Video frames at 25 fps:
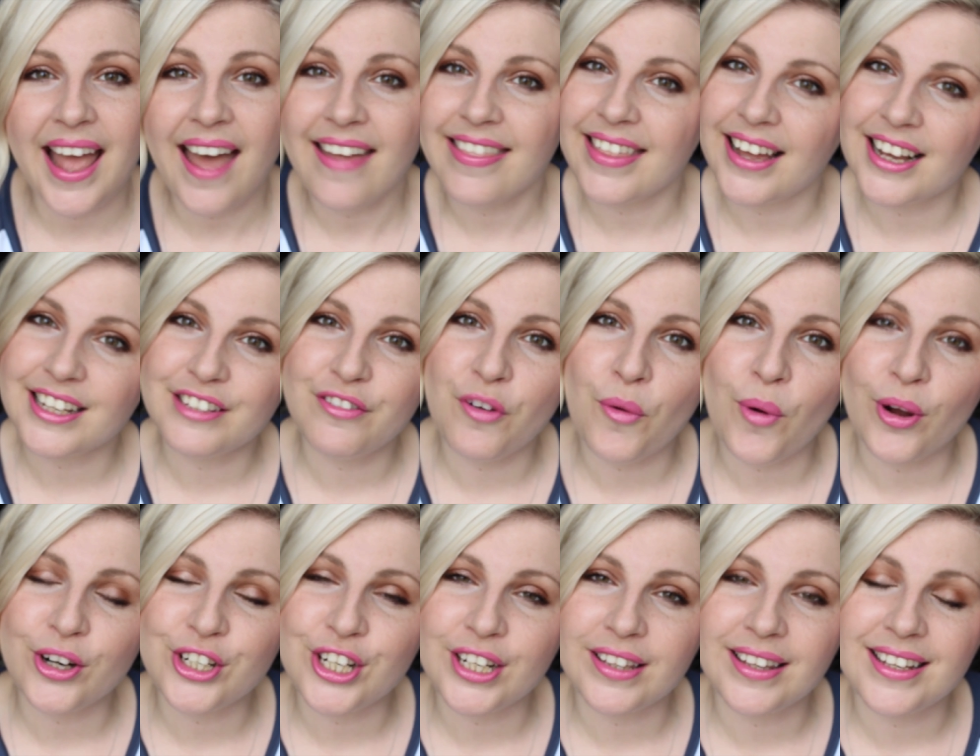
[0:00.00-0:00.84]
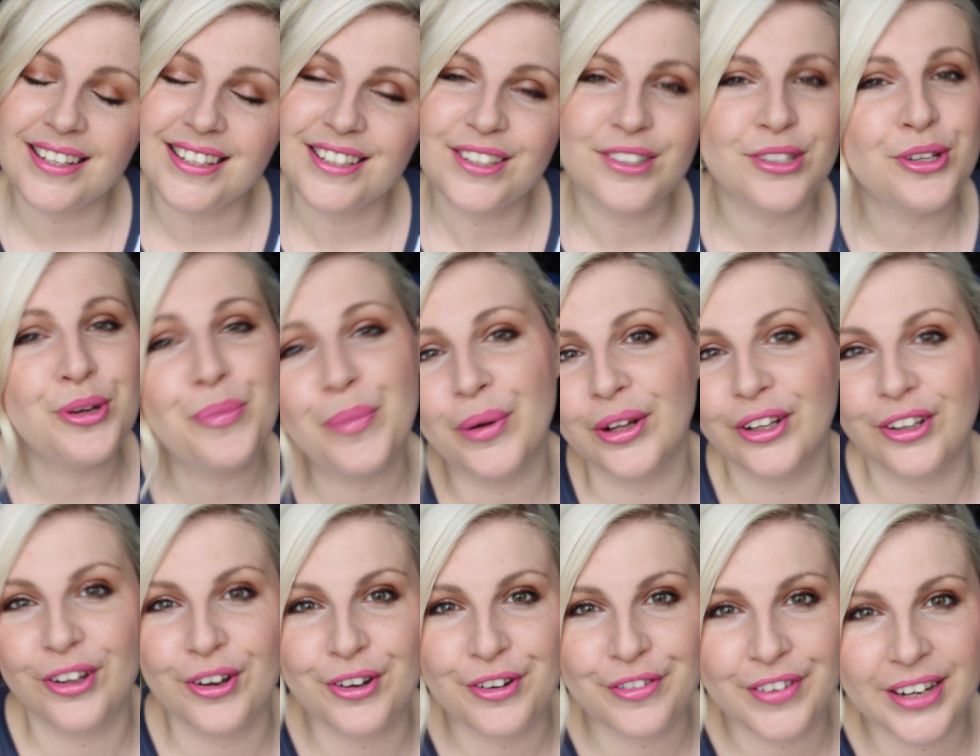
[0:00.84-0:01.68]
yeah, thanks for watching this super
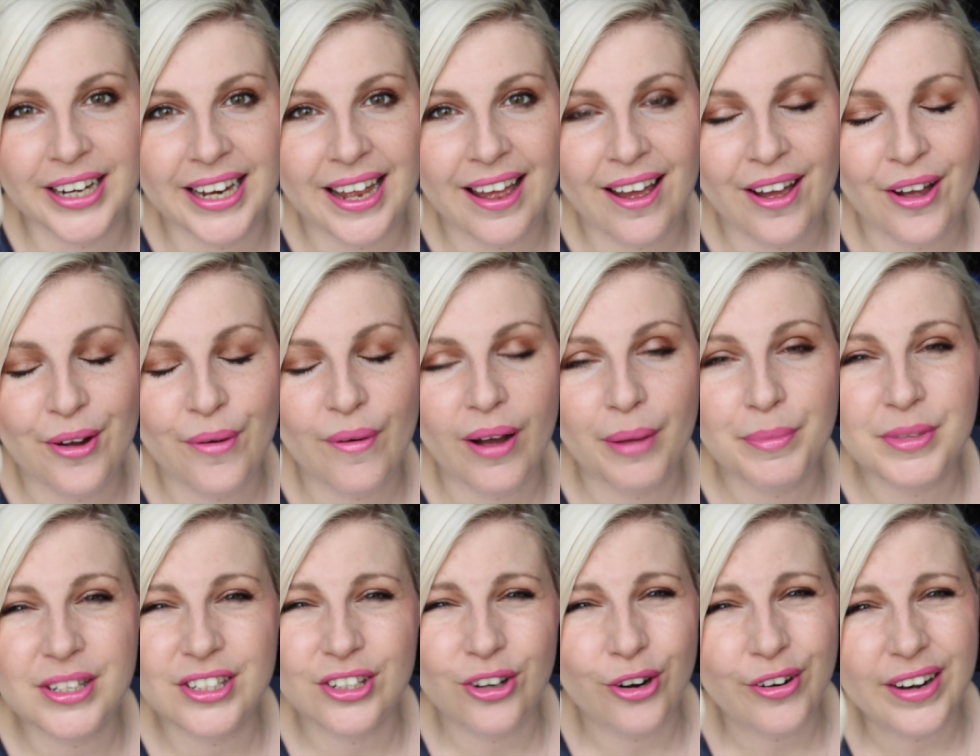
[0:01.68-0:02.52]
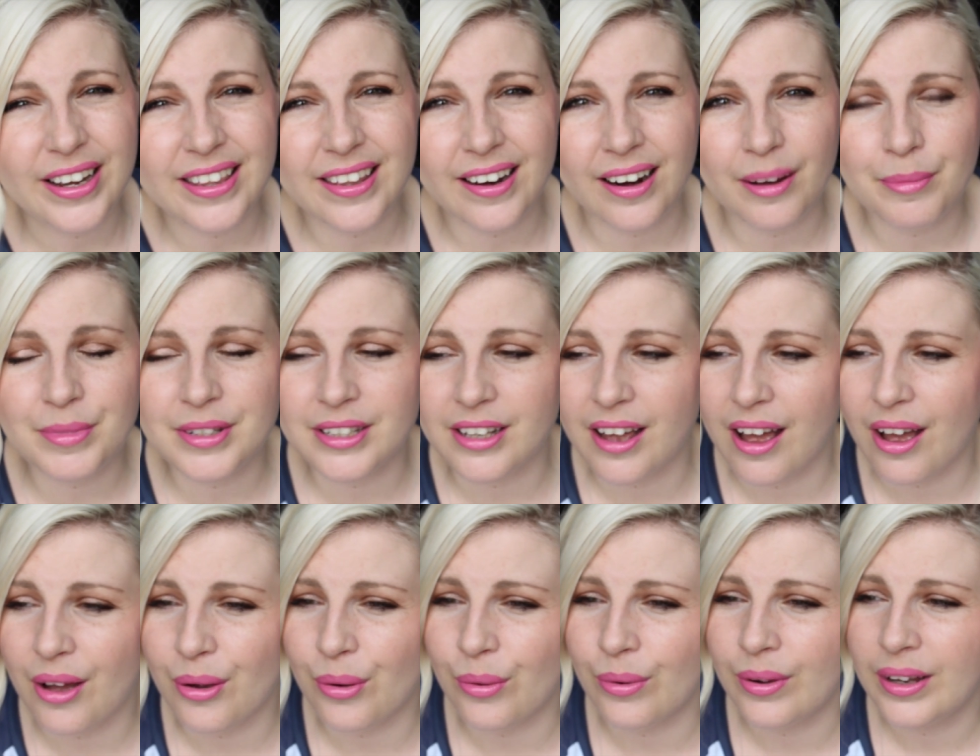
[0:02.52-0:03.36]
long video. I'm sorry that I'm
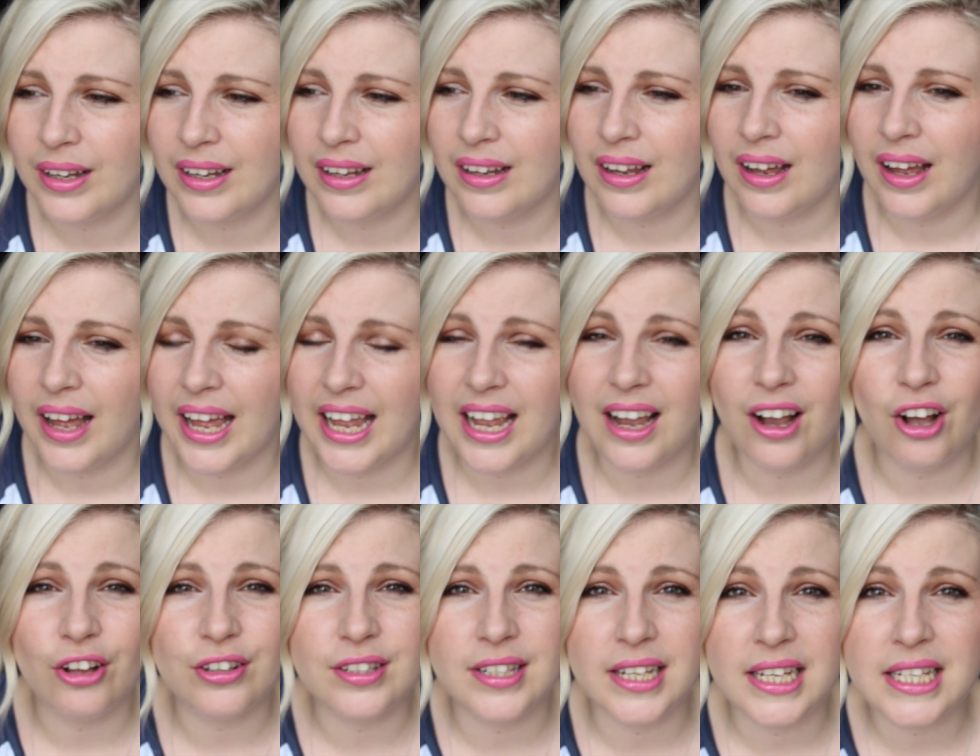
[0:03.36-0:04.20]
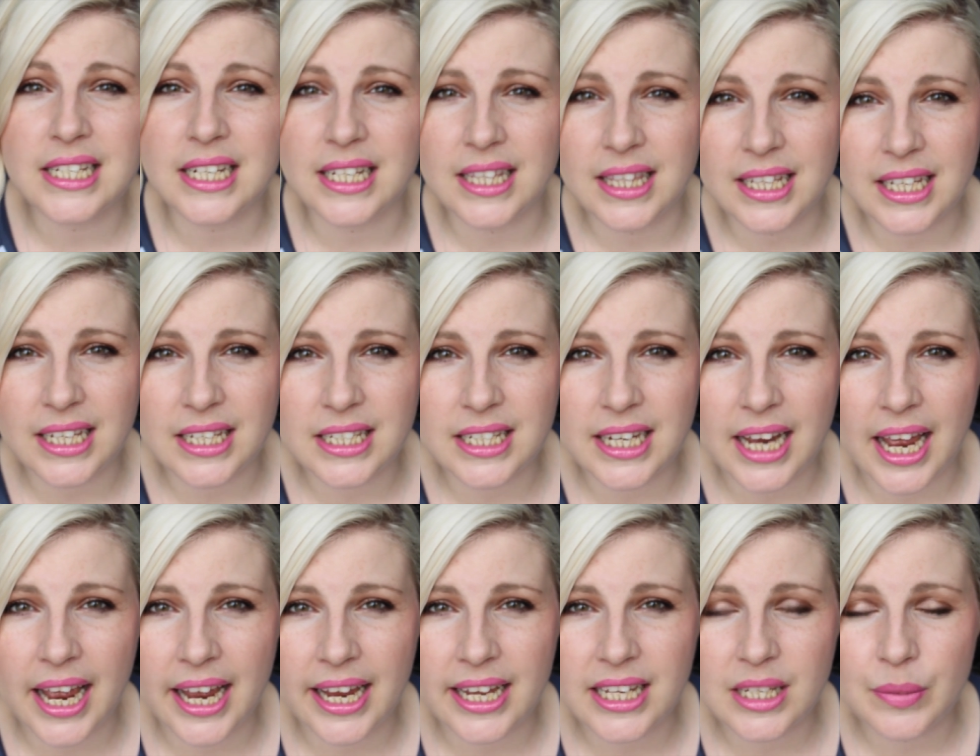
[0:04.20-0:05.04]
so inconsistent these
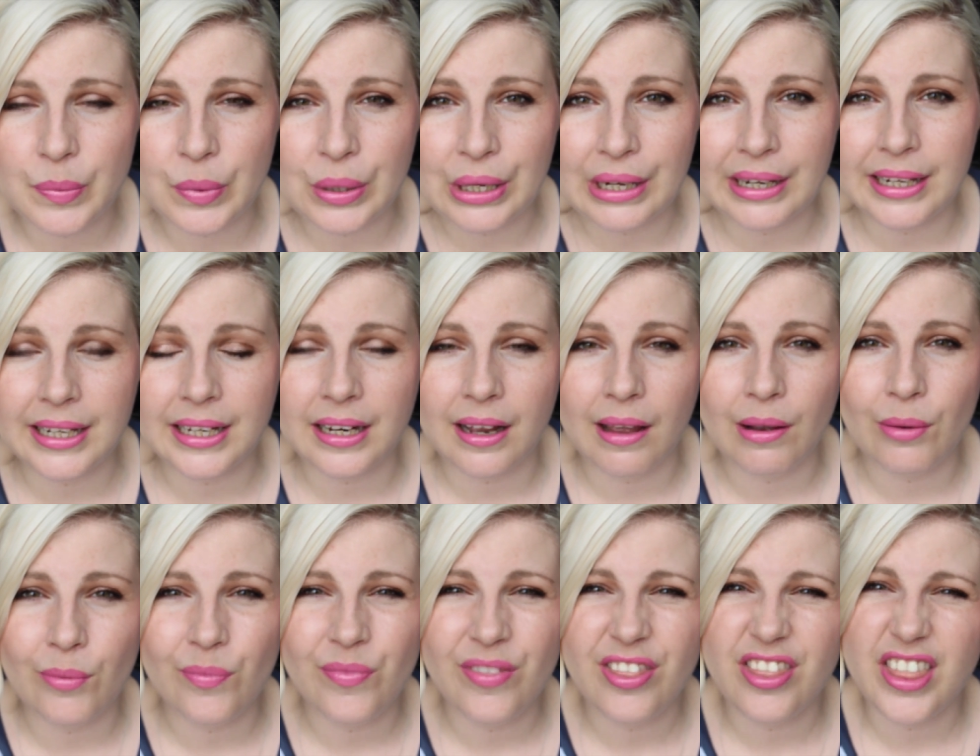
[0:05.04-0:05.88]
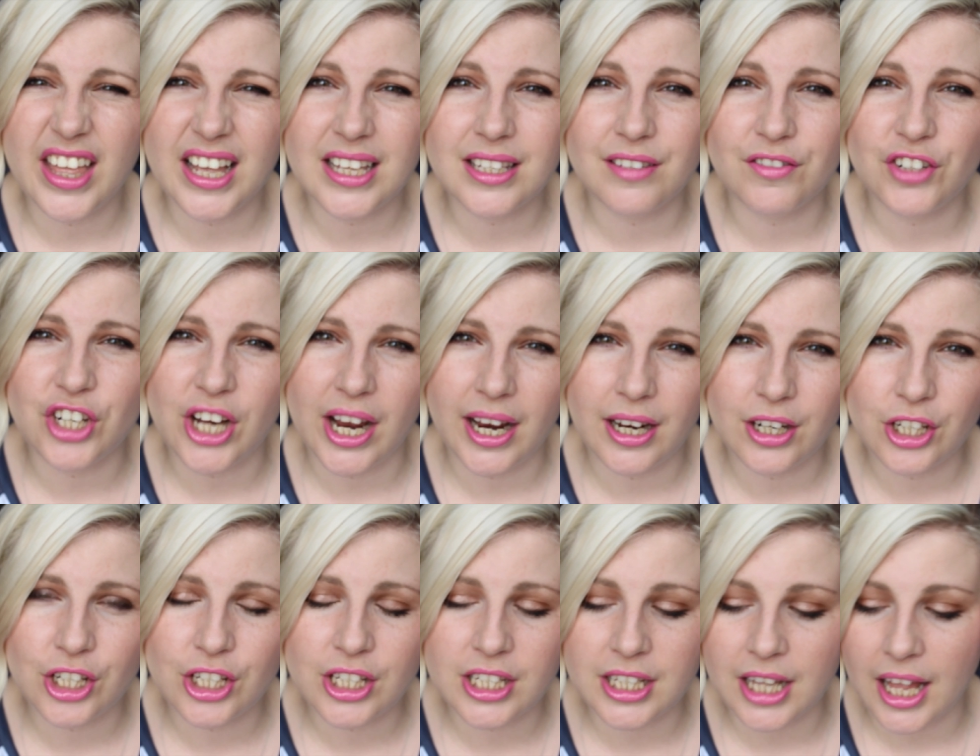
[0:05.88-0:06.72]
days, but you know, things have
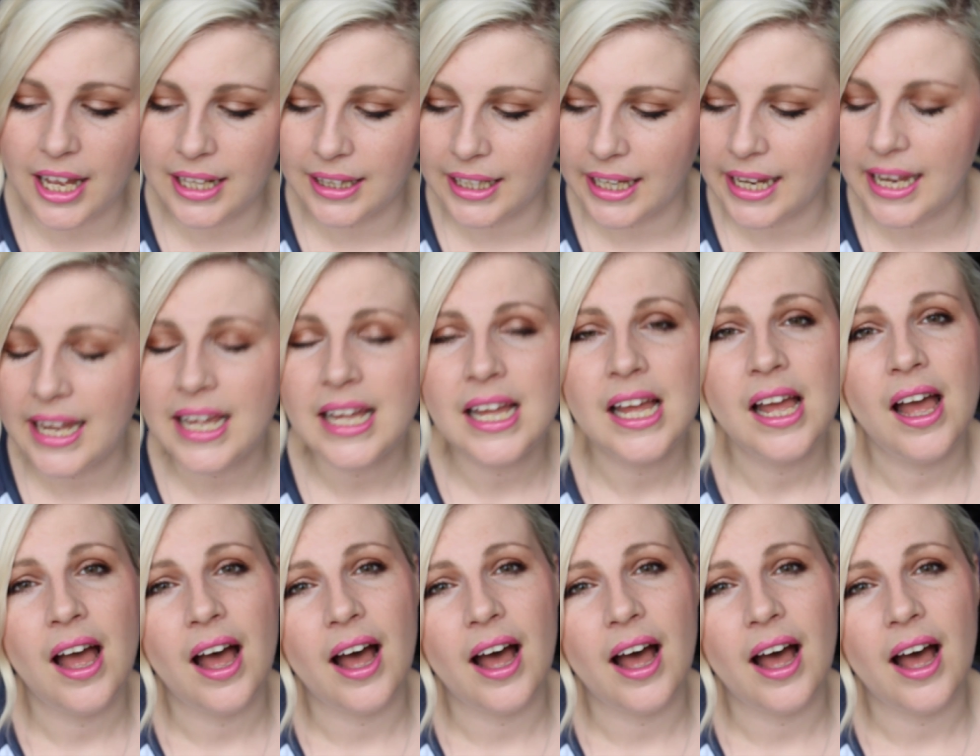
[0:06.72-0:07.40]
changed slightly.